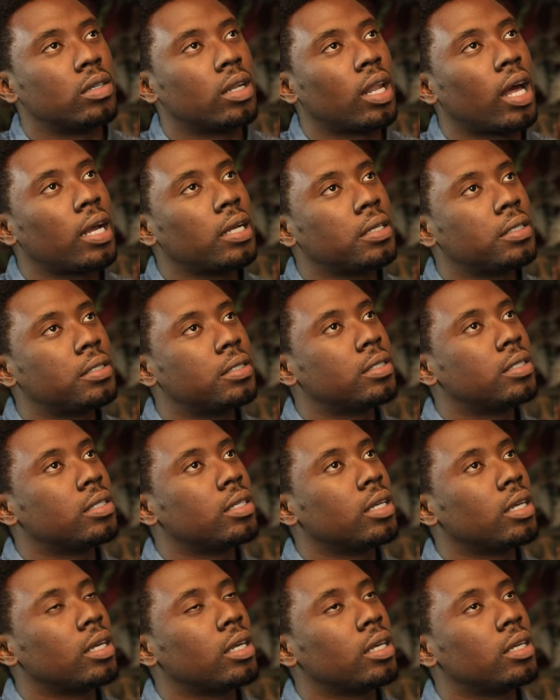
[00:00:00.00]
Light
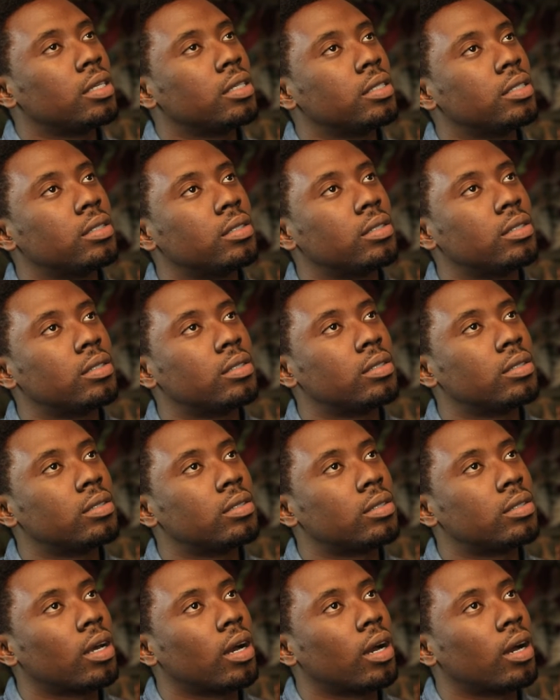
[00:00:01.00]

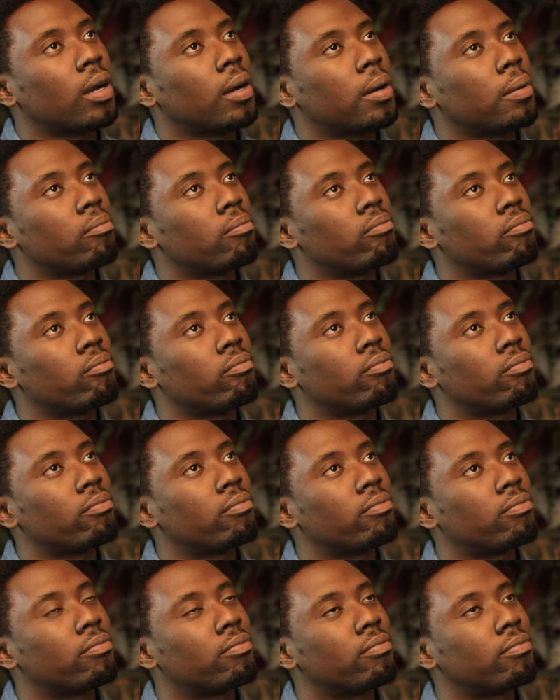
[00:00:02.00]
is um,
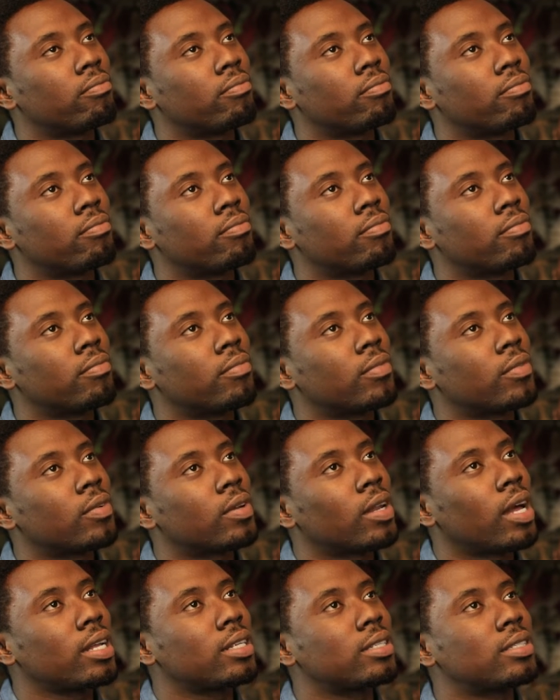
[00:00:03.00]

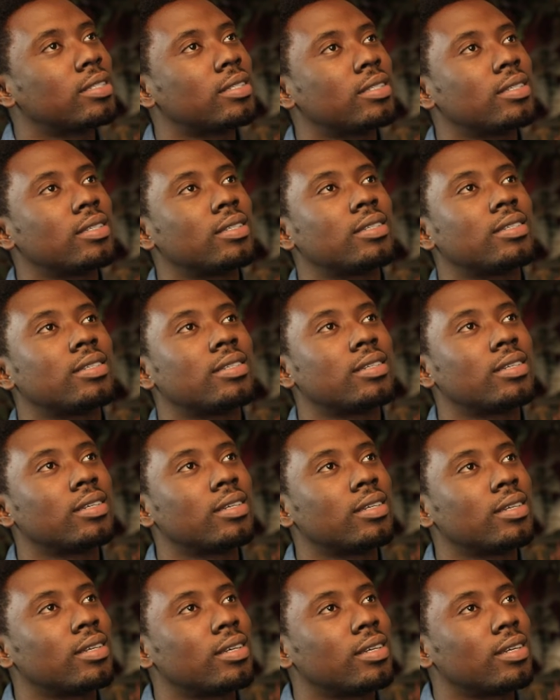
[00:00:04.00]
light
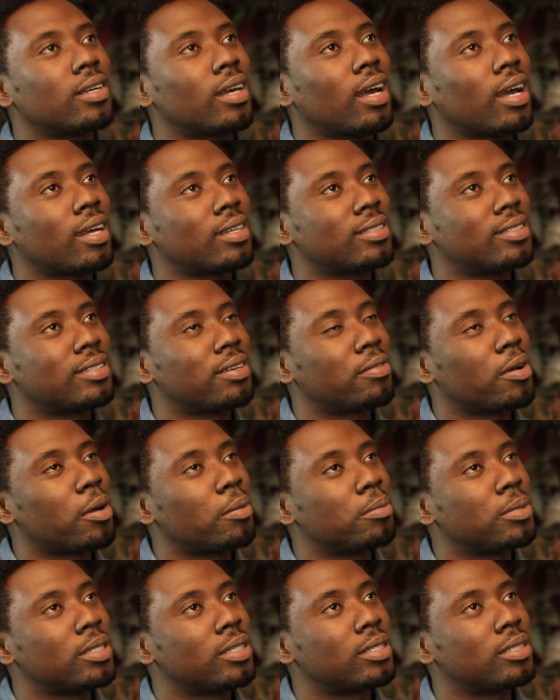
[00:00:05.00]
has
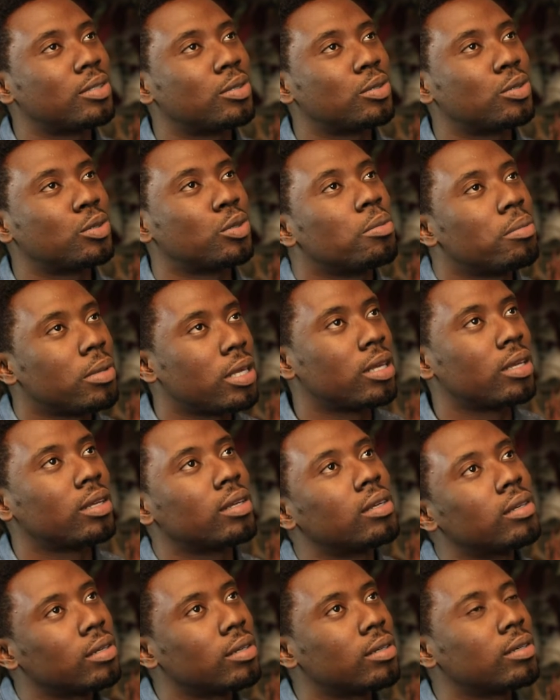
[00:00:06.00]
several meanings to me.
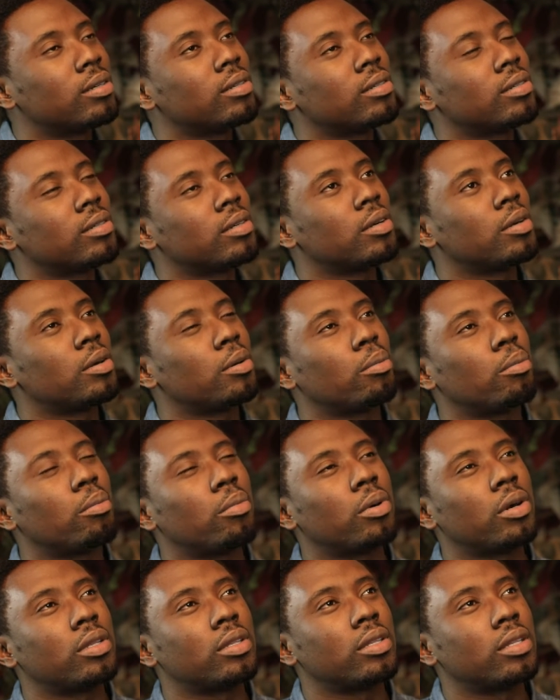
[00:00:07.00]
Okay,
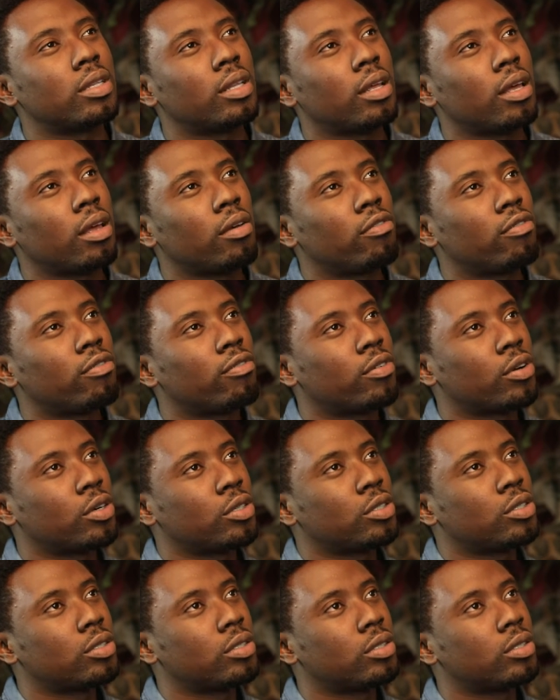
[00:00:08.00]
let's. But let's the
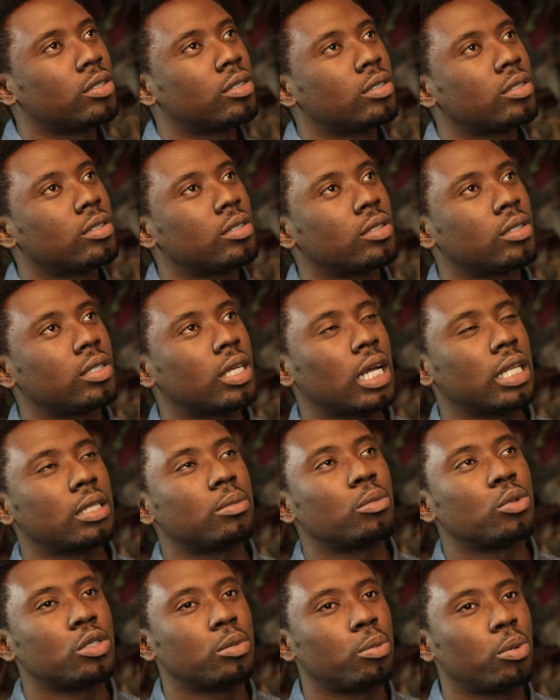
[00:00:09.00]
first
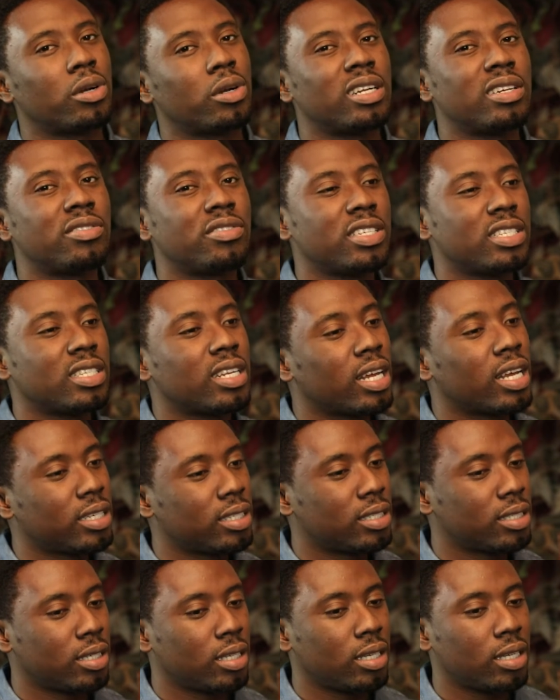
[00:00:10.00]
and most important reason I
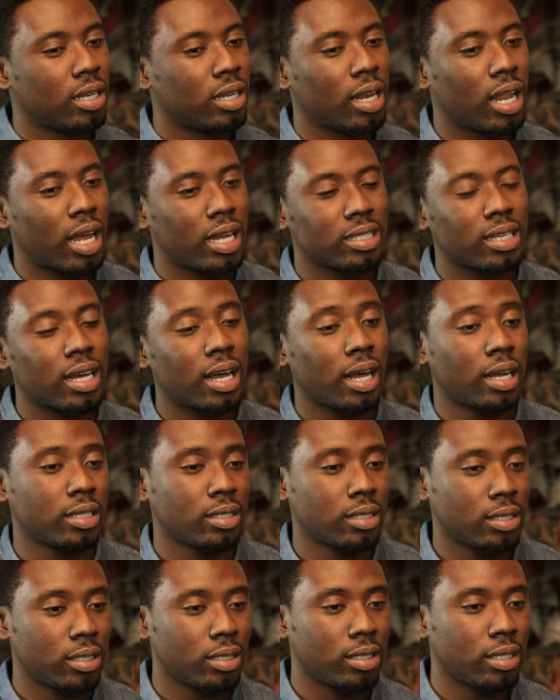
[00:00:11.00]
see light
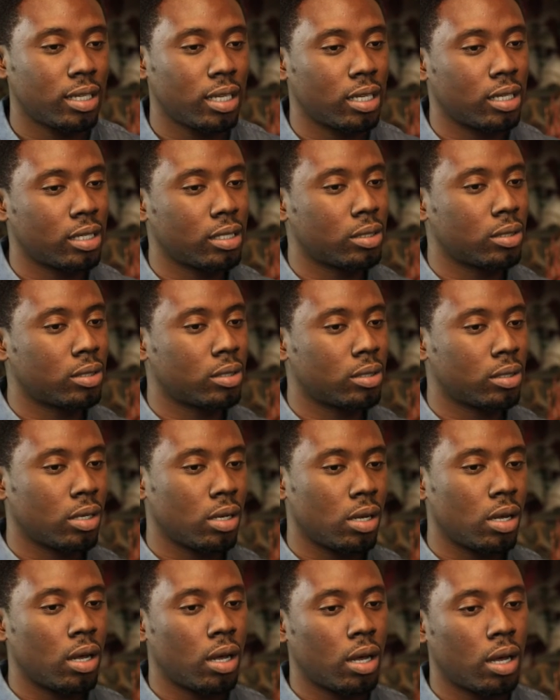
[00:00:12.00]
as is
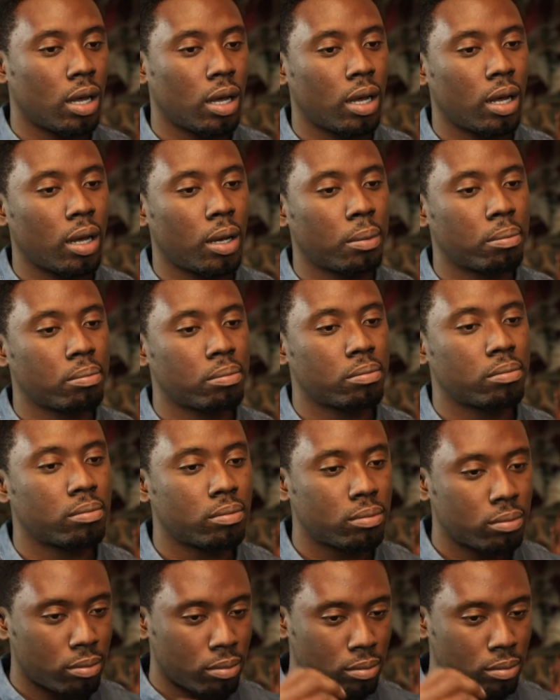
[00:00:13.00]
um,